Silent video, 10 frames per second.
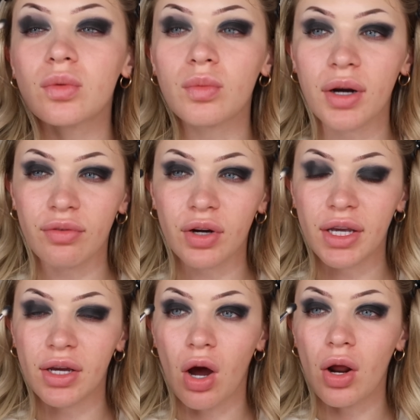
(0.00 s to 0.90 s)
whenever
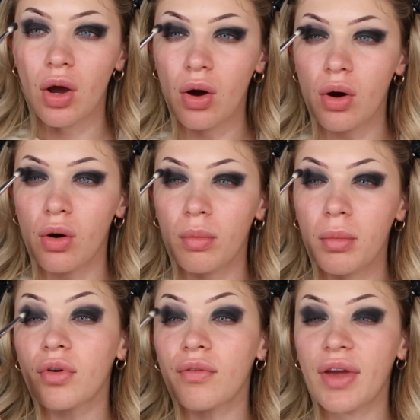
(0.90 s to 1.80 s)
he got
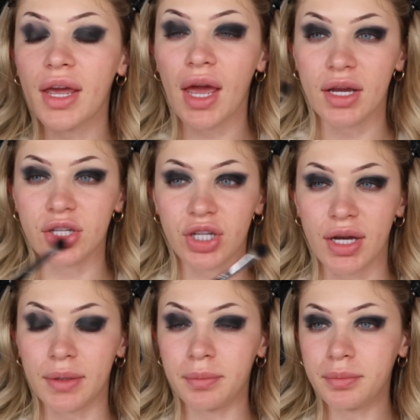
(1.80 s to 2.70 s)
home from
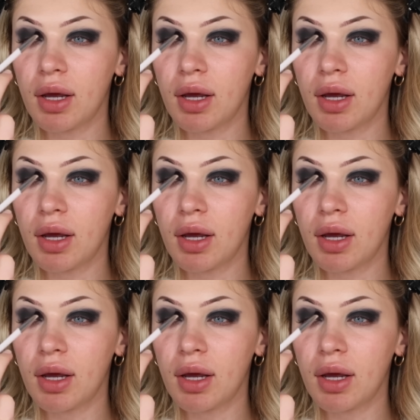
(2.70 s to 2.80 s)
vacation.